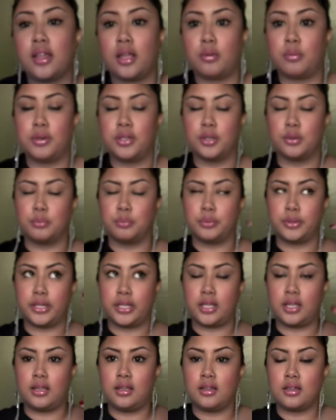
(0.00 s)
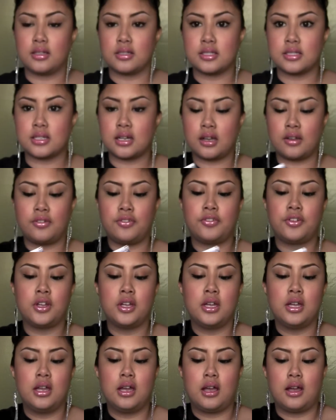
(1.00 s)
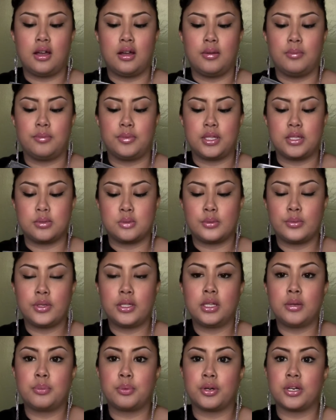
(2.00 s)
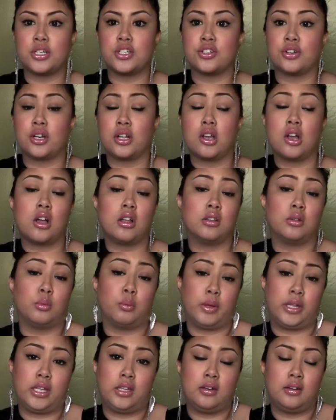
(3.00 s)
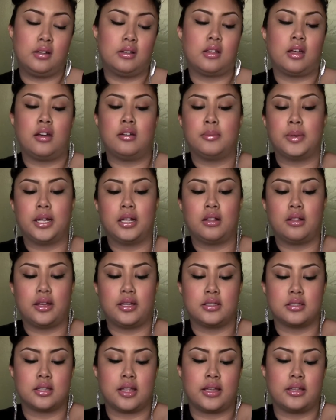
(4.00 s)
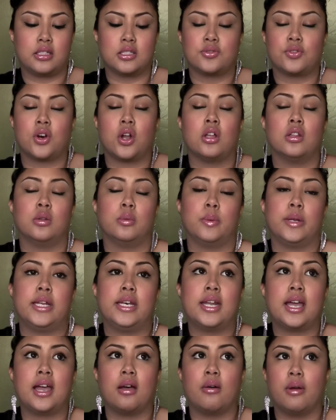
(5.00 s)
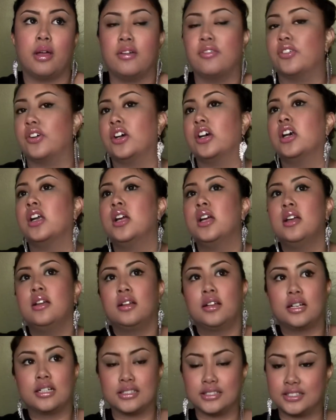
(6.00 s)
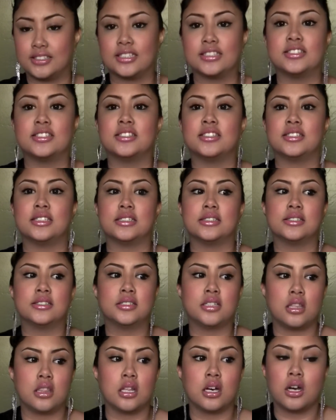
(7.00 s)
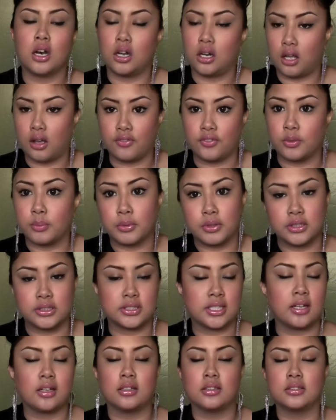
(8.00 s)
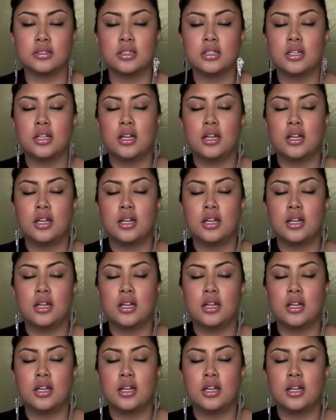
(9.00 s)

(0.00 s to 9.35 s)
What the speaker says: like when you're blinking and stuff. These were really pretty during Halloween. A lot of my clients like this for Halloween. However, consensus is they're uncomfortable as hell.